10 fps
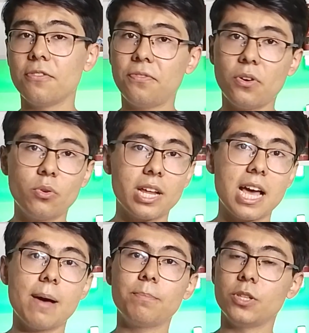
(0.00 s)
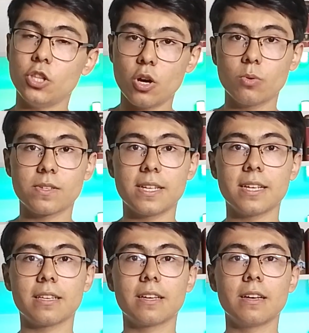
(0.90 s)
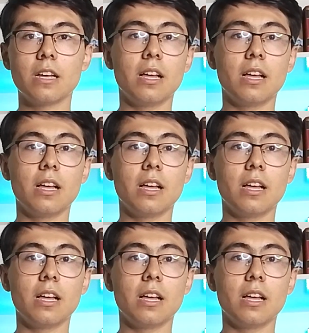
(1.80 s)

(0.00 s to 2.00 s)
Phone app, no sync,